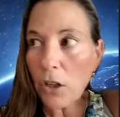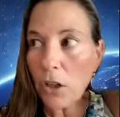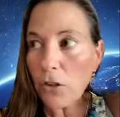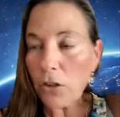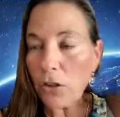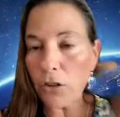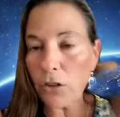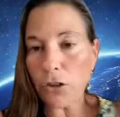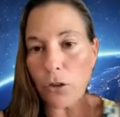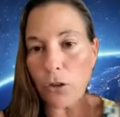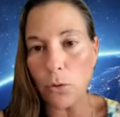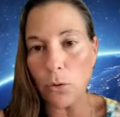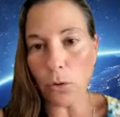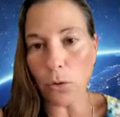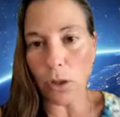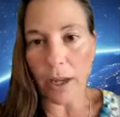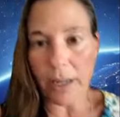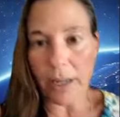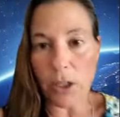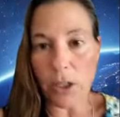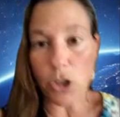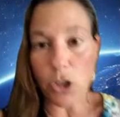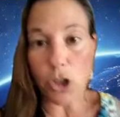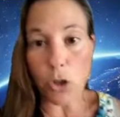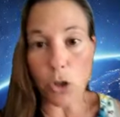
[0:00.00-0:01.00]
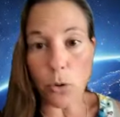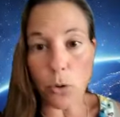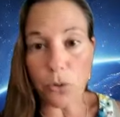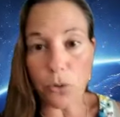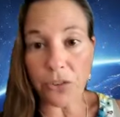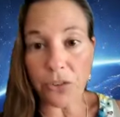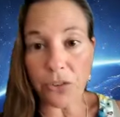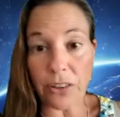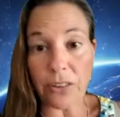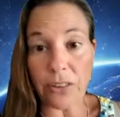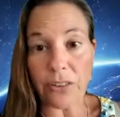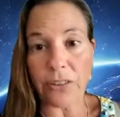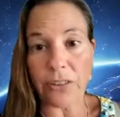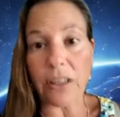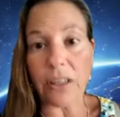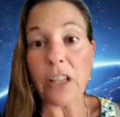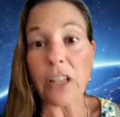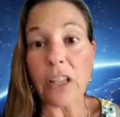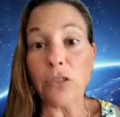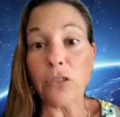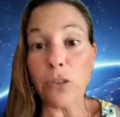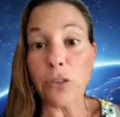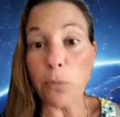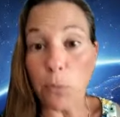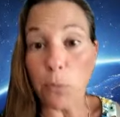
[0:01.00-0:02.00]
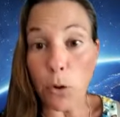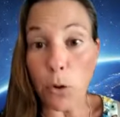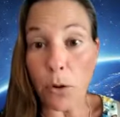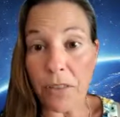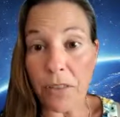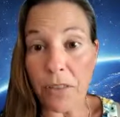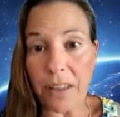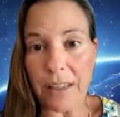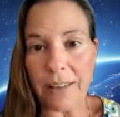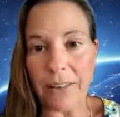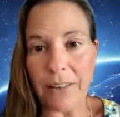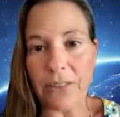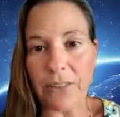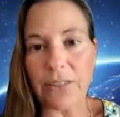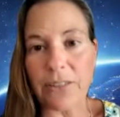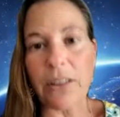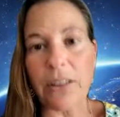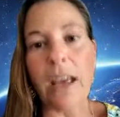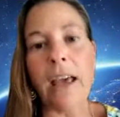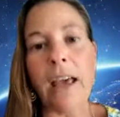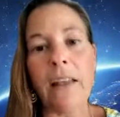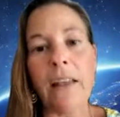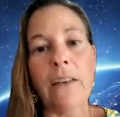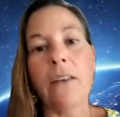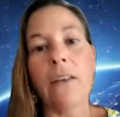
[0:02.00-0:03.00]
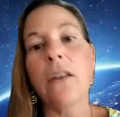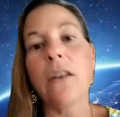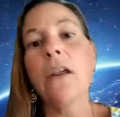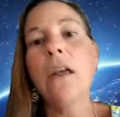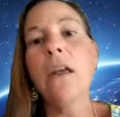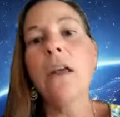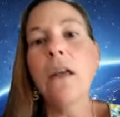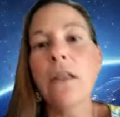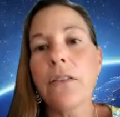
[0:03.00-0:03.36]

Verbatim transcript: to do like juices and smoothies and yeah.